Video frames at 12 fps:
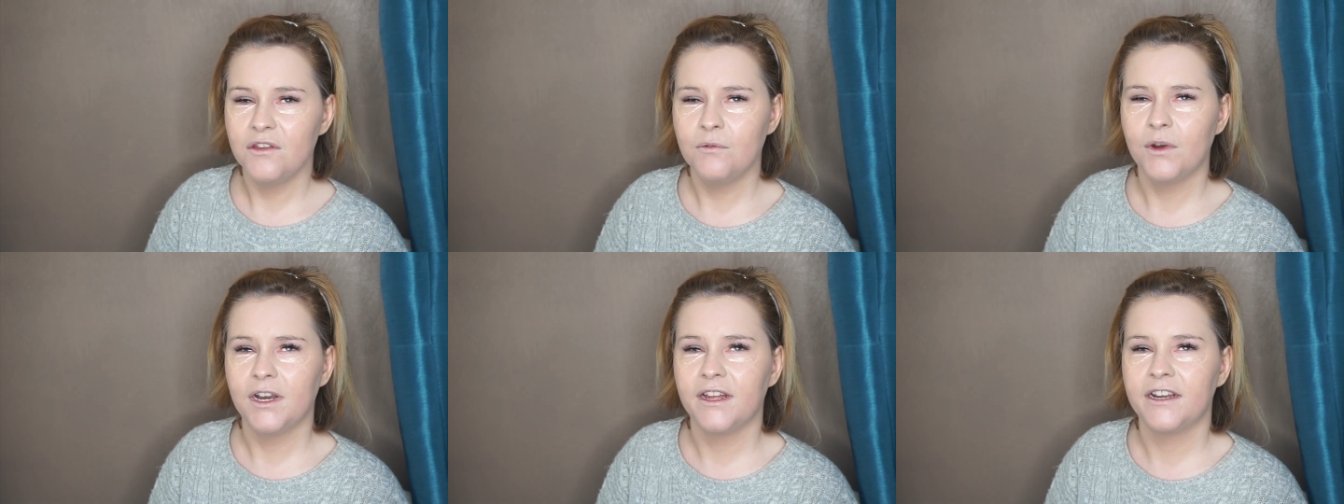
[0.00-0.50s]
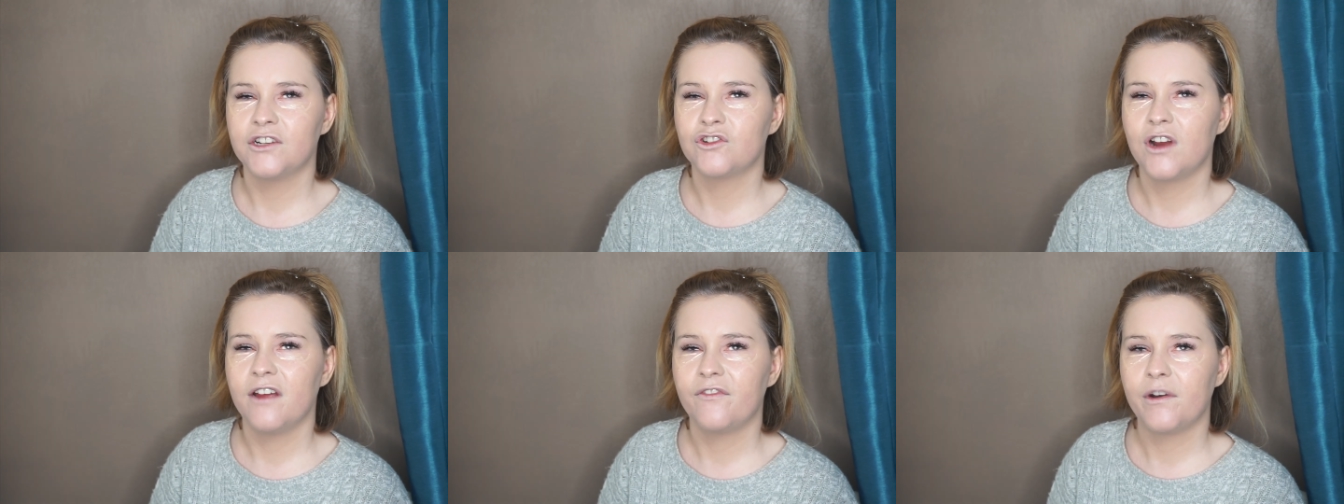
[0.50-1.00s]
You want to let it
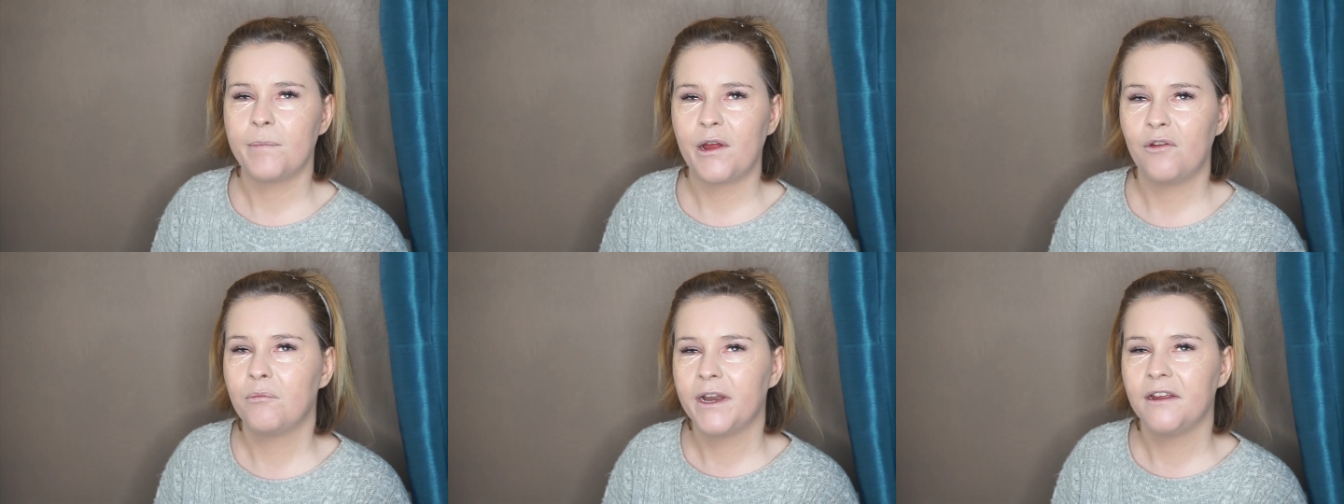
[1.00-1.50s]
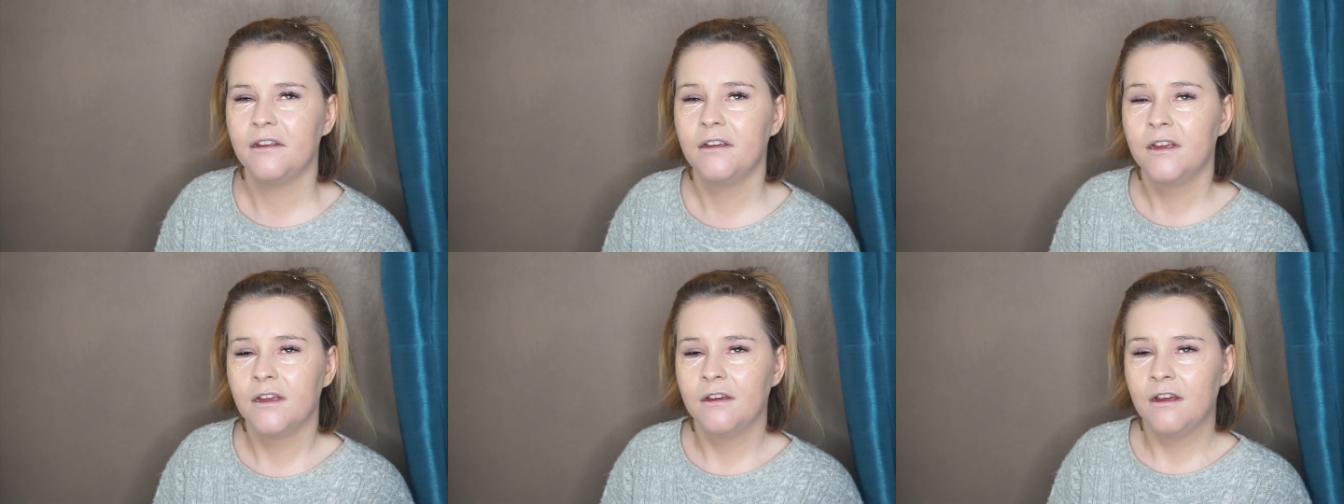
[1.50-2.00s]
dry for about a minute,
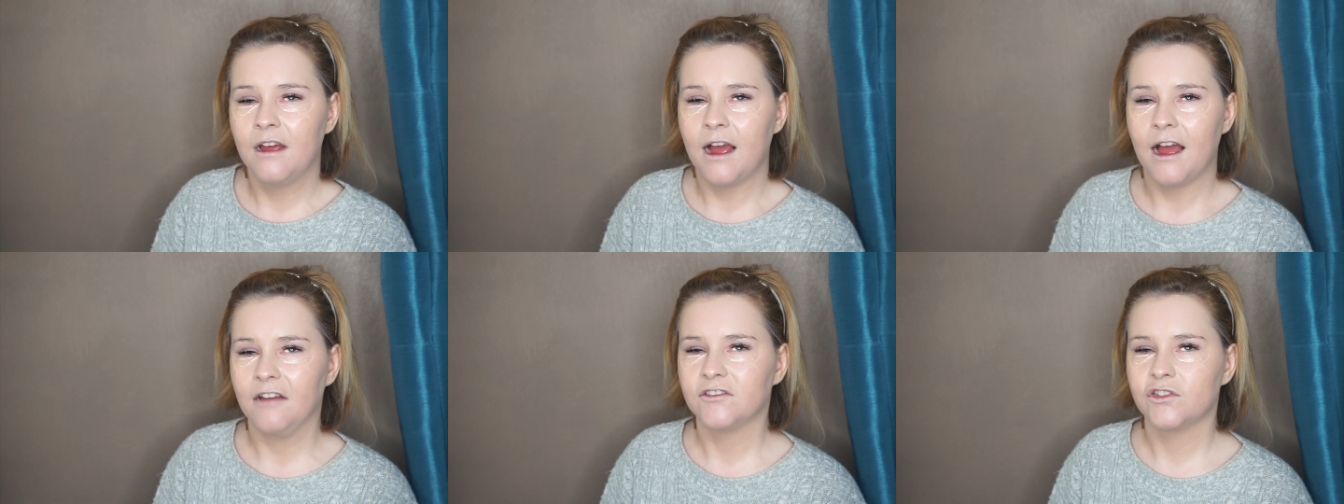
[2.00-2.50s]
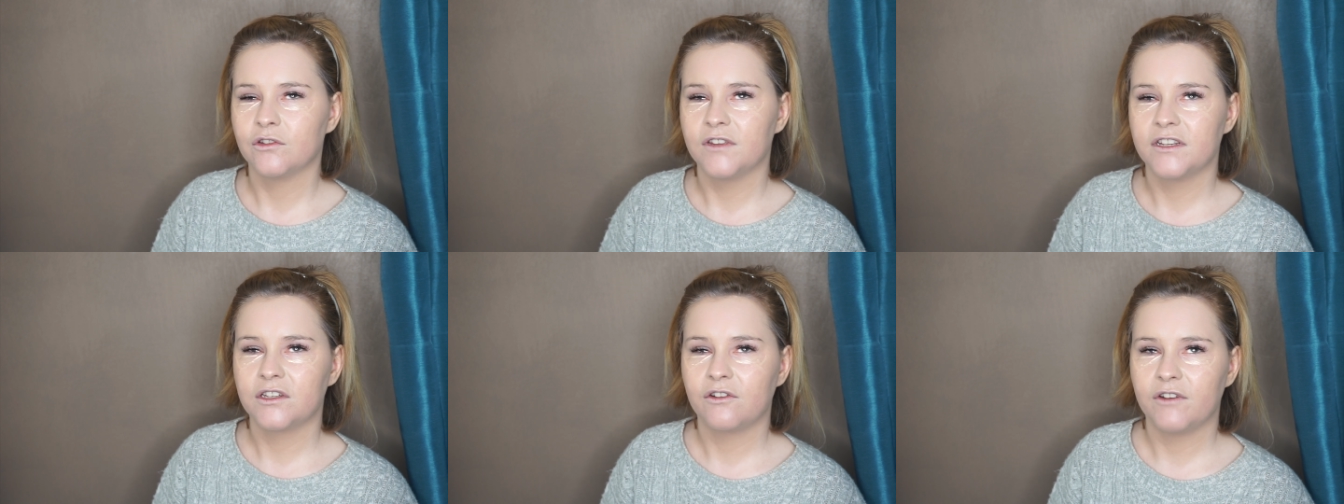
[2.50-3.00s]
and so
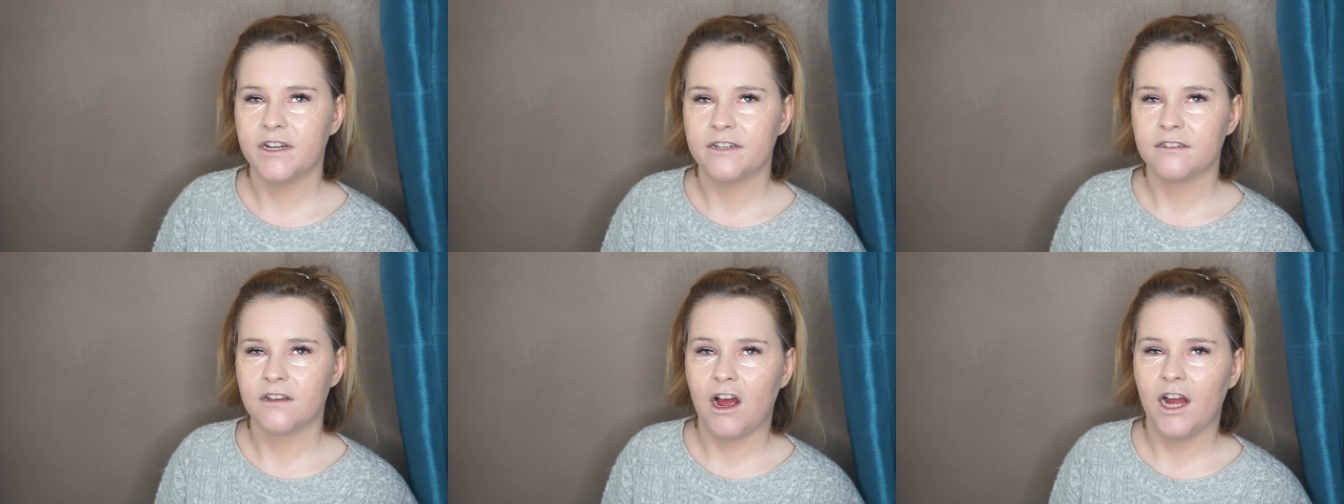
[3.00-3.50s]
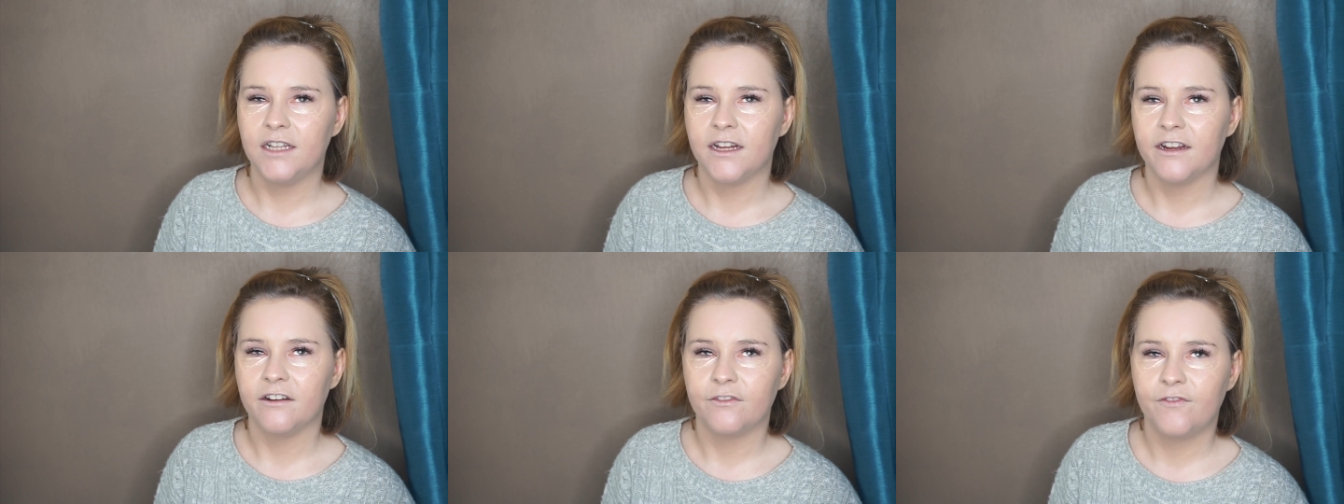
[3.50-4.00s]
this creates a
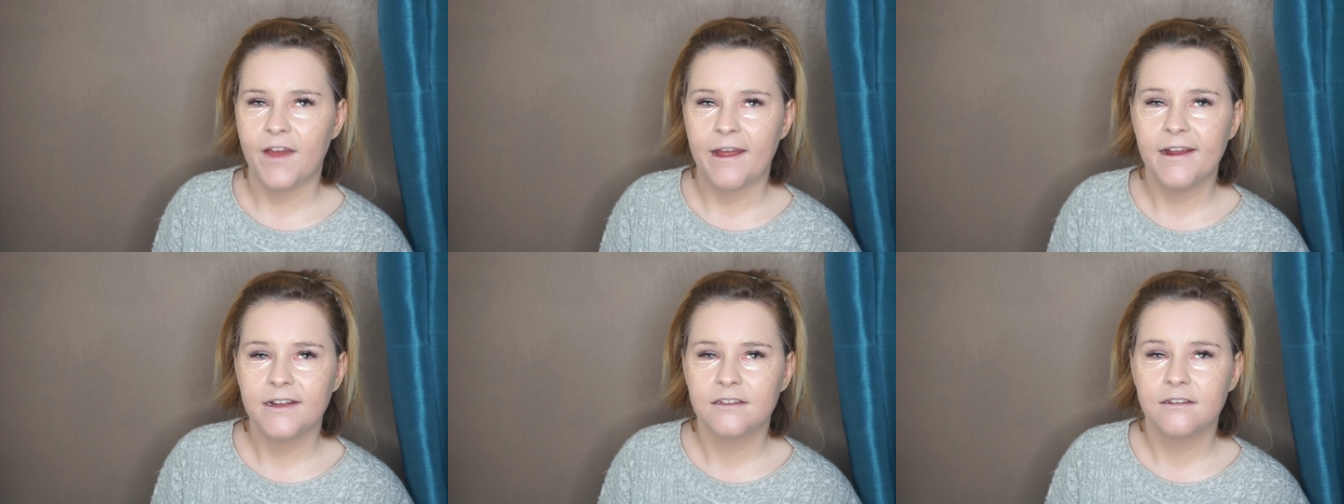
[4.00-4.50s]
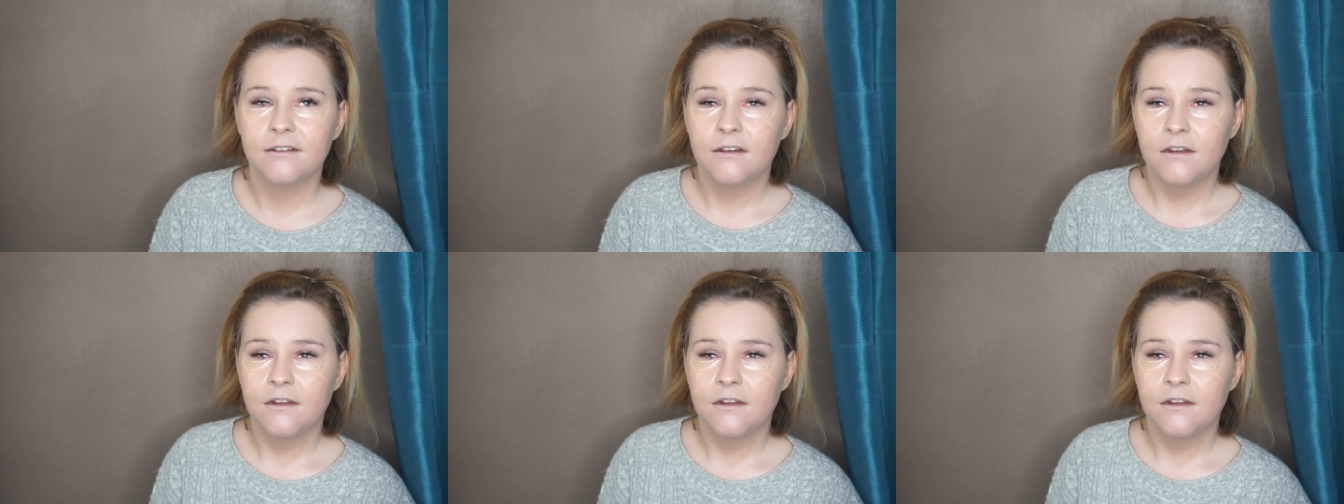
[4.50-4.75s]
highlighting effect.